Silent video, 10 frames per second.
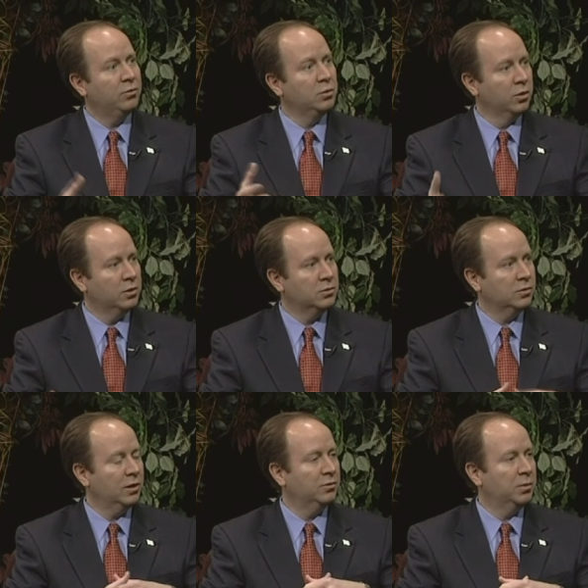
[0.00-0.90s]
a few larger
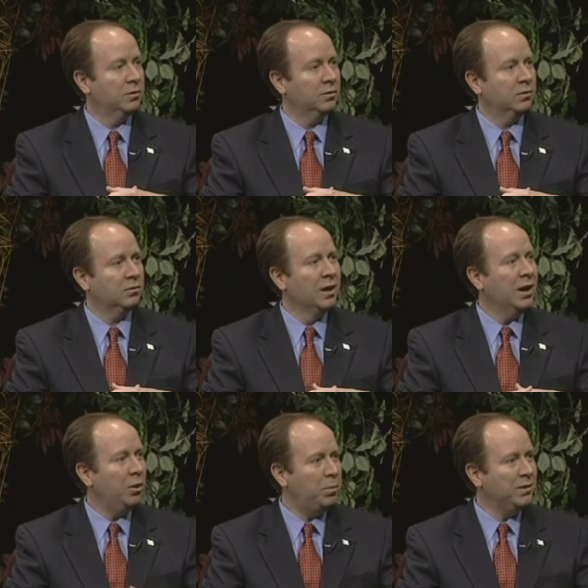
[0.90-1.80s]
sized businesses,
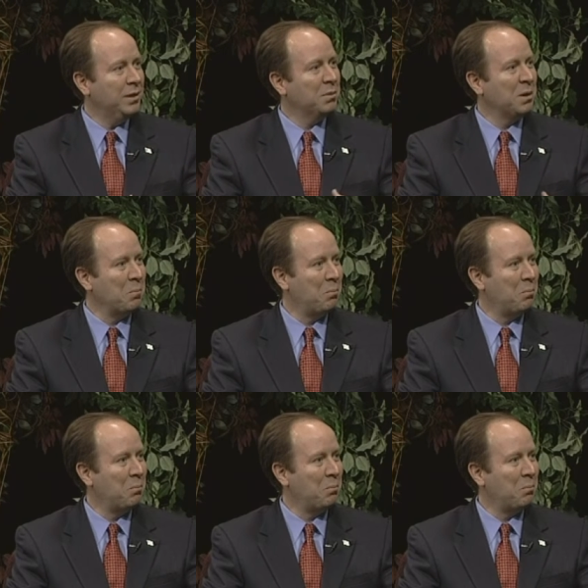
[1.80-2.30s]
helping them